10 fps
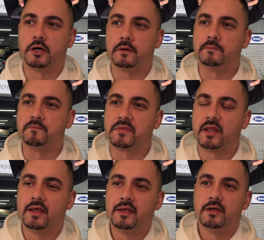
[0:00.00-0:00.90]
Um,
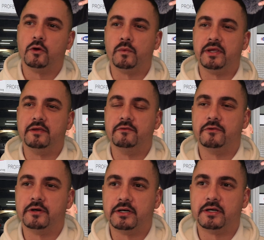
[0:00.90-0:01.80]

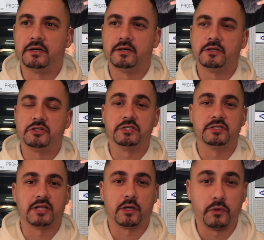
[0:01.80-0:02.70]
we've uh,
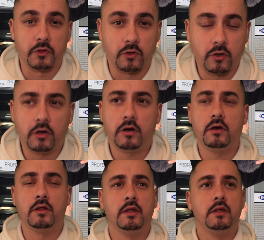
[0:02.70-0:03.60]
just done with your
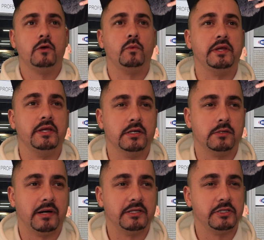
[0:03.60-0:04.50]
car.
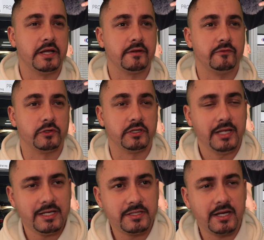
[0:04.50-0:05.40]
We're about to take it for the
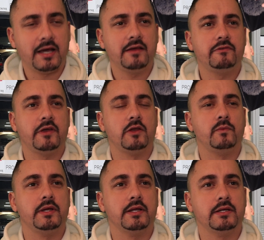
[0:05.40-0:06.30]
test drive
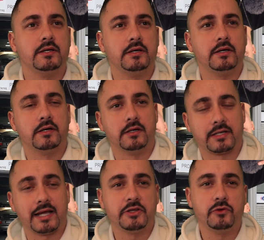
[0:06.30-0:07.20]
and we're gonna
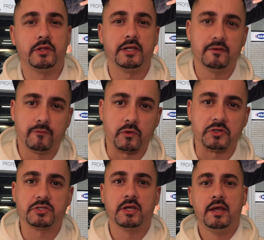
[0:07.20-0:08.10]
uh, write you the
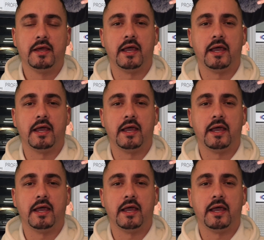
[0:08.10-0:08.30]
invoice.